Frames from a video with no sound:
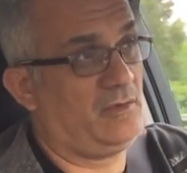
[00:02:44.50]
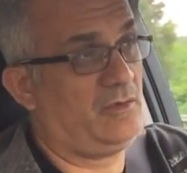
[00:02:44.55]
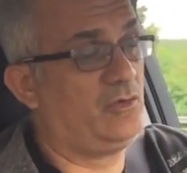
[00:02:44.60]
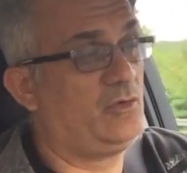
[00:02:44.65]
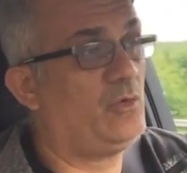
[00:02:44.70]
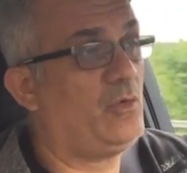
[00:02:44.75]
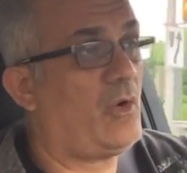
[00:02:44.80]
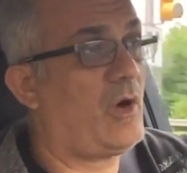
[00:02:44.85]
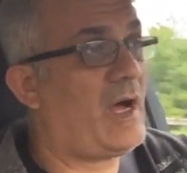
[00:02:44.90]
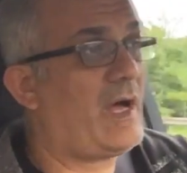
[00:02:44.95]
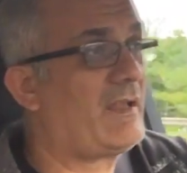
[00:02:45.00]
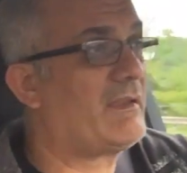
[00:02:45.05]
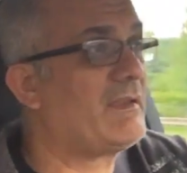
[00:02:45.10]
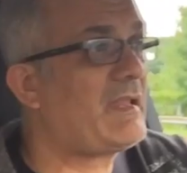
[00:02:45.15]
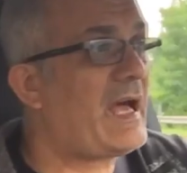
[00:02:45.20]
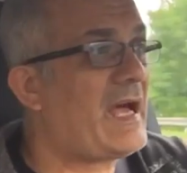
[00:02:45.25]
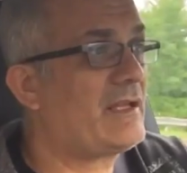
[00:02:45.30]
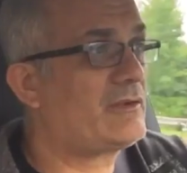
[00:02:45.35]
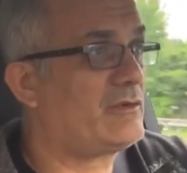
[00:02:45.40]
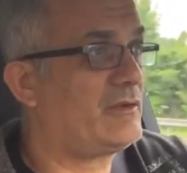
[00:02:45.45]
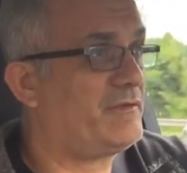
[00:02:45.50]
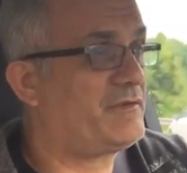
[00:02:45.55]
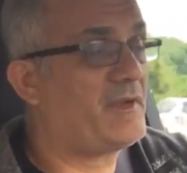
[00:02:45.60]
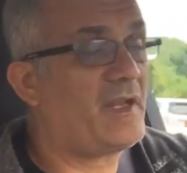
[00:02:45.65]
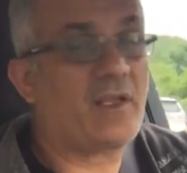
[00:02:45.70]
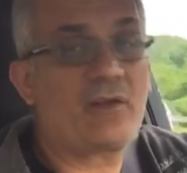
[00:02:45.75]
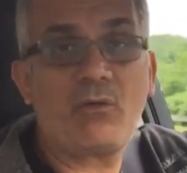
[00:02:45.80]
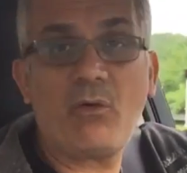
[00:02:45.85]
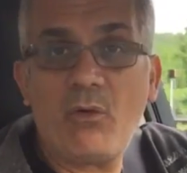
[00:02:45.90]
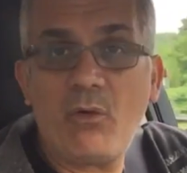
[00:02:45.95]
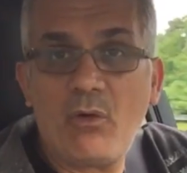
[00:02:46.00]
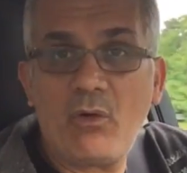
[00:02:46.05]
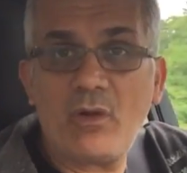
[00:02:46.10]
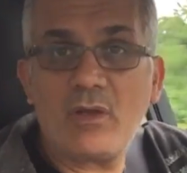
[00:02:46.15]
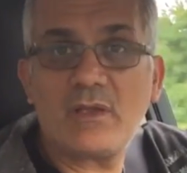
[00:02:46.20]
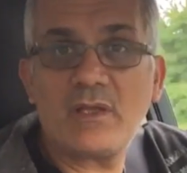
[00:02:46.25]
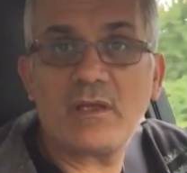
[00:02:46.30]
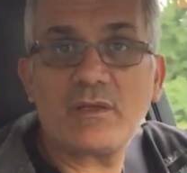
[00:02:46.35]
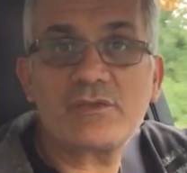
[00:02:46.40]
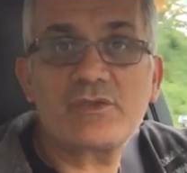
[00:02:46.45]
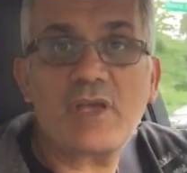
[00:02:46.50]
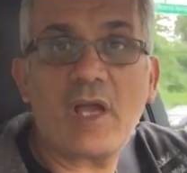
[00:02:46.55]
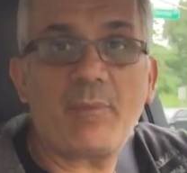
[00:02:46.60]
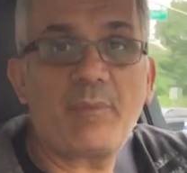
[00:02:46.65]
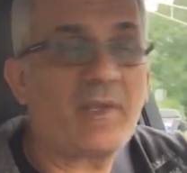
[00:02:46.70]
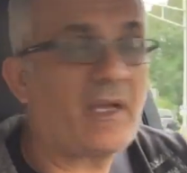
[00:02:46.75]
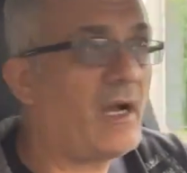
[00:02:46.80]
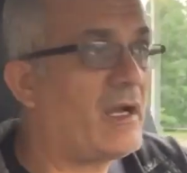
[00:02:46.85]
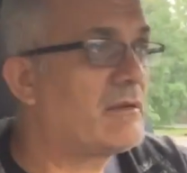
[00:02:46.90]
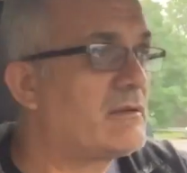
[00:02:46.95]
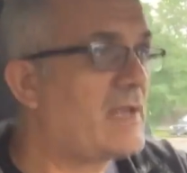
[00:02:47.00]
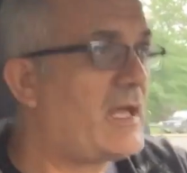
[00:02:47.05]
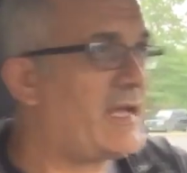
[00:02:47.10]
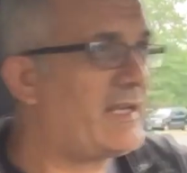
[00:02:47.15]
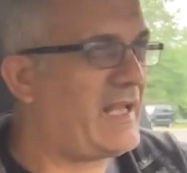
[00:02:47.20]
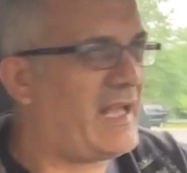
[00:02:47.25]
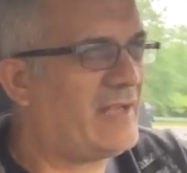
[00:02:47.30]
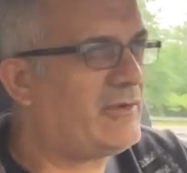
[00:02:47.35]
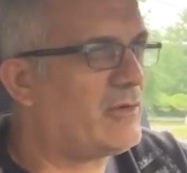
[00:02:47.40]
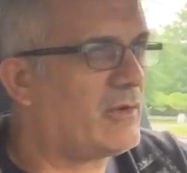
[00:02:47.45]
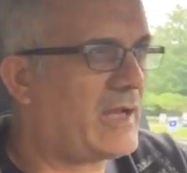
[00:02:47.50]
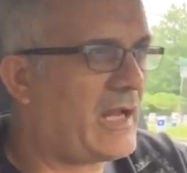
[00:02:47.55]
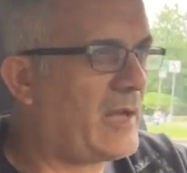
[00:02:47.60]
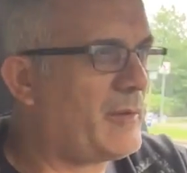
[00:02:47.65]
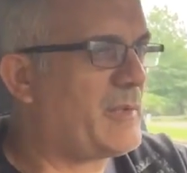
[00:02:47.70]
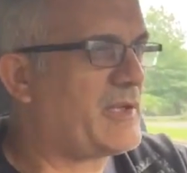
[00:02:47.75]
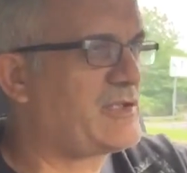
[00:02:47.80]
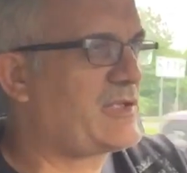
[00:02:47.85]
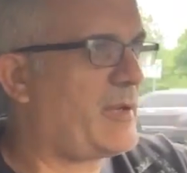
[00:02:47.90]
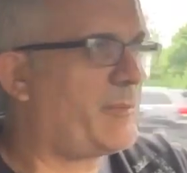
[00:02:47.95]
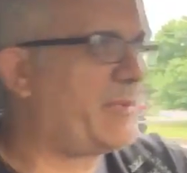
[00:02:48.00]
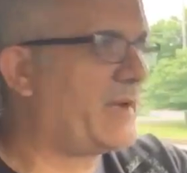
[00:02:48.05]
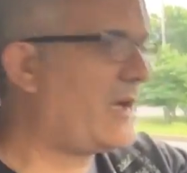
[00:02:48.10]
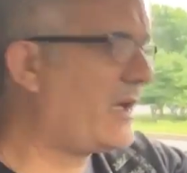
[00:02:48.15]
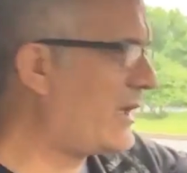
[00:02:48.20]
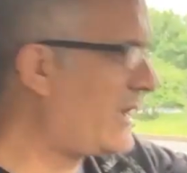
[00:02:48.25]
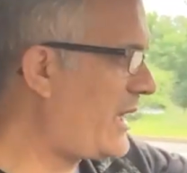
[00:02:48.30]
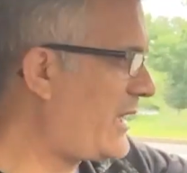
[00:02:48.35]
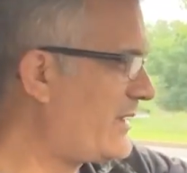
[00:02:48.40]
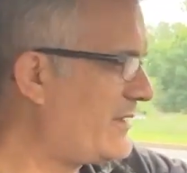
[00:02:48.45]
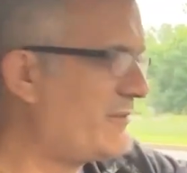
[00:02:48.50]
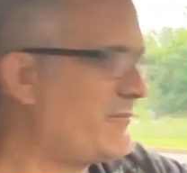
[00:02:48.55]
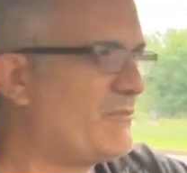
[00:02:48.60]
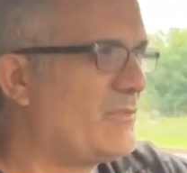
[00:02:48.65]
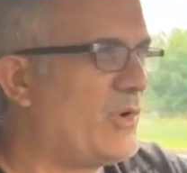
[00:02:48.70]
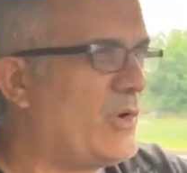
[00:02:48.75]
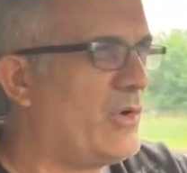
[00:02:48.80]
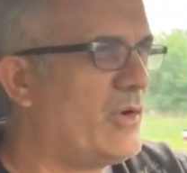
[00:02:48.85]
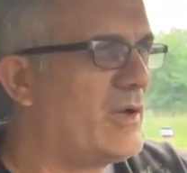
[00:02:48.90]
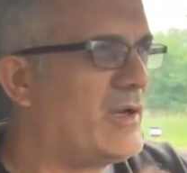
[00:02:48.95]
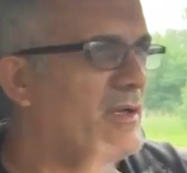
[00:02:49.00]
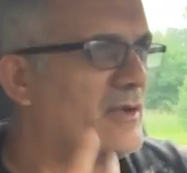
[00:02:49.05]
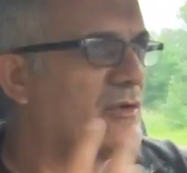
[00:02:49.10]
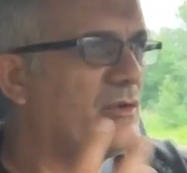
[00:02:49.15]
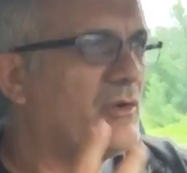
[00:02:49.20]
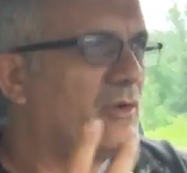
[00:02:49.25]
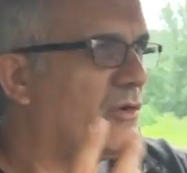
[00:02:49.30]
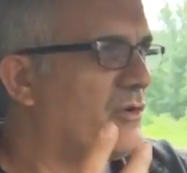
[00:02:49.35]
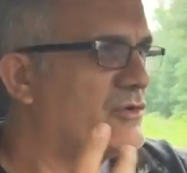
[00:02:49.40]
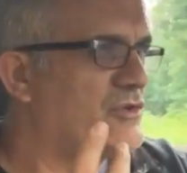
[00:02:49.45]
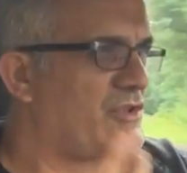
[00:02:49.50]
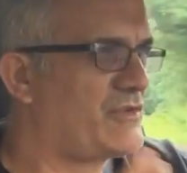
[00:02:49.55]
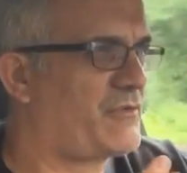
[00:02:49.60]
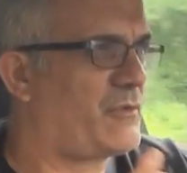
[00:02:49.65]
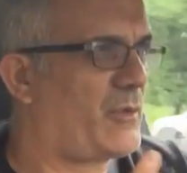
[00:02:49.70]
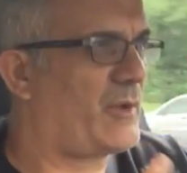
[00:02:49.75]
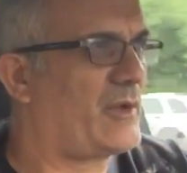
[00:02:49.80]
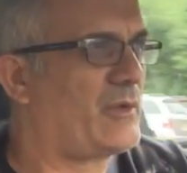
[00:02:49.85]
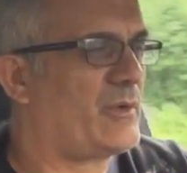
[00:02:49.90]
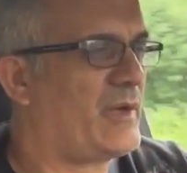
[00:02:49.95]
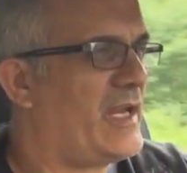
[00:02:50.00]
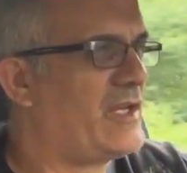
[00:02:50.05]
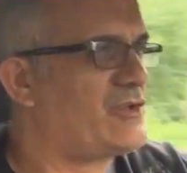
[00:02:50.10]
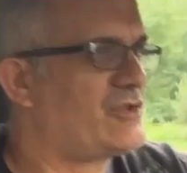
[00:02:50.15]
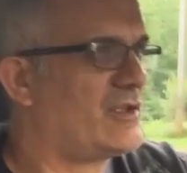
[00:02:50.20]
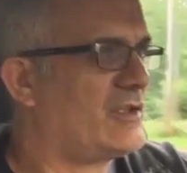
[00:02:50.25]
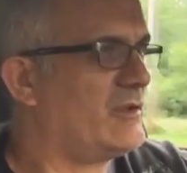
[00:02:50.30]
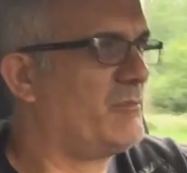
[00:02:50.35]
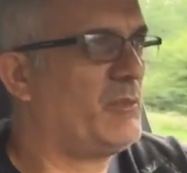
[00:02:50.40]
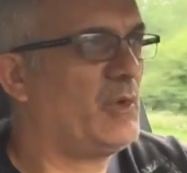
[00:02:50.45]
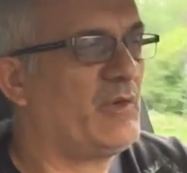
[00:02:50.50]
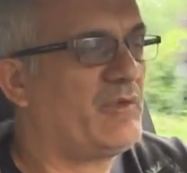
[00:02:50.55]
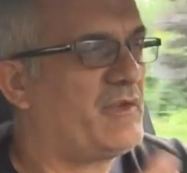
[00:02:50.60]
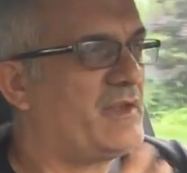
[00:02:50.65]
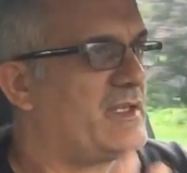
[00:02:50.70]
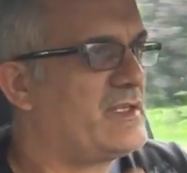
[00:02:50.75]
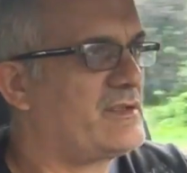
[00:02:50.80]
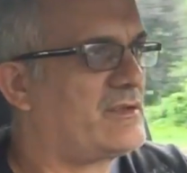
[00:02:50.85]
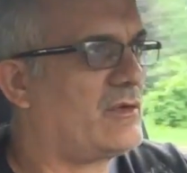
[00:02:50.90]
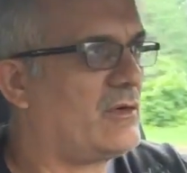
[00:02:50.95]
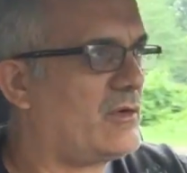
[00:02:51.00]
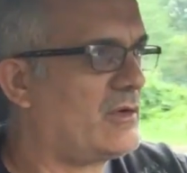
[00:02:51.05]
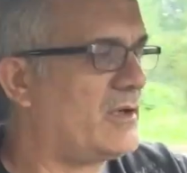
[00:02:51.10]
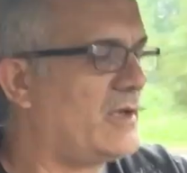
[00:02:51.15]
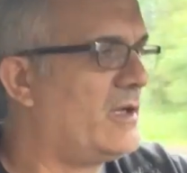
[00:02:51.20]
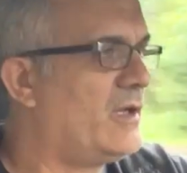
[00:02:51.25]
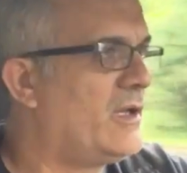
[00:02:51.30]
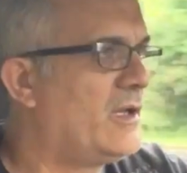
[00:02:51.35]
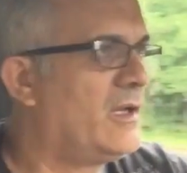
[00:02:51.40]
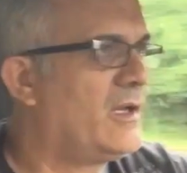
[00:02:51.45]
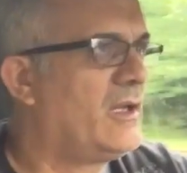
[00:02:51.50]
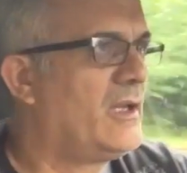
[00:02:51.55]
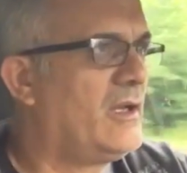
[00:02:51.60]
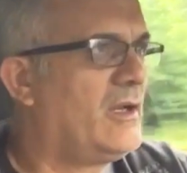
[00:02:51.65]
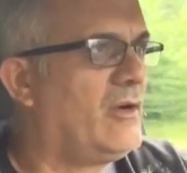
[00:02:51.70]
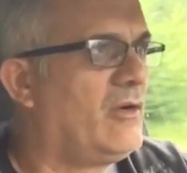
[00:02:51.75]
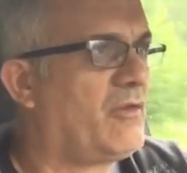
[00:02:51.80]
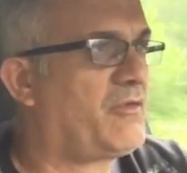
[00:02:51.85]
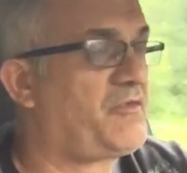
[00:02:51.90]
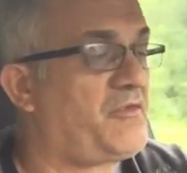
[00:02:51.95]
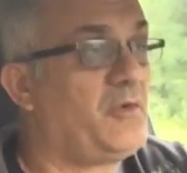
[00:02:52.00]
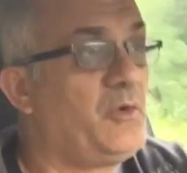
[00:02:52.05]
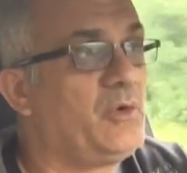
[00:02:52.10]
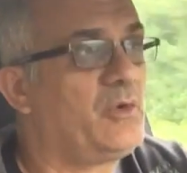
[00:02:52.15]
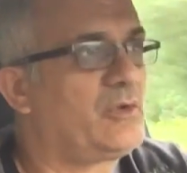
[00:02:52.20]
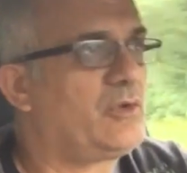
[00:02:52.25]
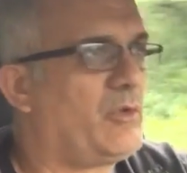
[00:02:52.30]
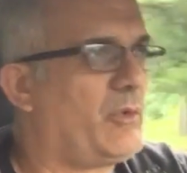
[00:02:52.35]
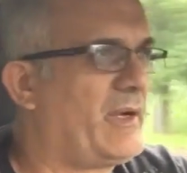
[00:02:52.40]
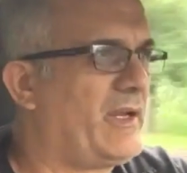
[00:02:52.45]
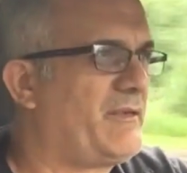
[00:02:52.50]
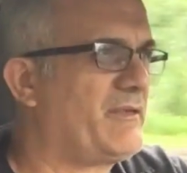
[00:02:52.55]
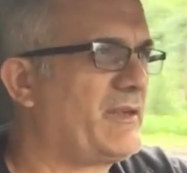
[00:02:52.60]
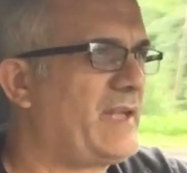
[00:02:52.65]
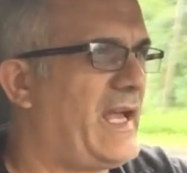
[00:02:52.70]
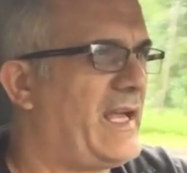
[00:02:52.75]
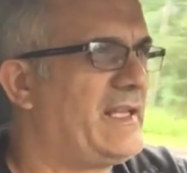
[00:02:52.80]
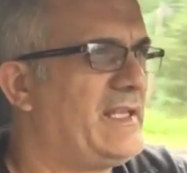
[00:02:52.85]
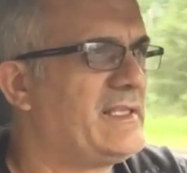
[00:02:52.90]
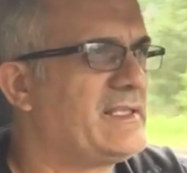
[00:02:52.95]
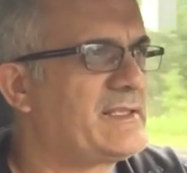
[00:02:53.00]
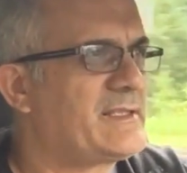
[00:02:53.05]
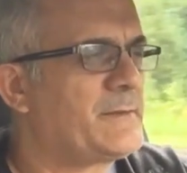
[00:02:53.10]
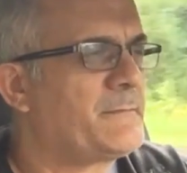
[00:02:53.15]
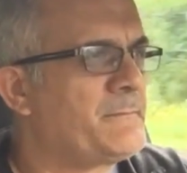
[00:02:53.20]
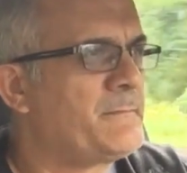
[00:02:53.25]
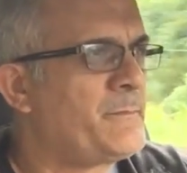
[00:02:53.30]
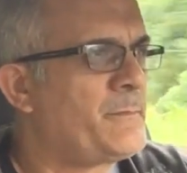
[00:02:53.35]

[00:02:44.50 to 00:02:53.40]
do a lot, if not all, their shopping online. I do a lot of my shopping online. Mall, you go just for recreation, movies or food or whatever that is.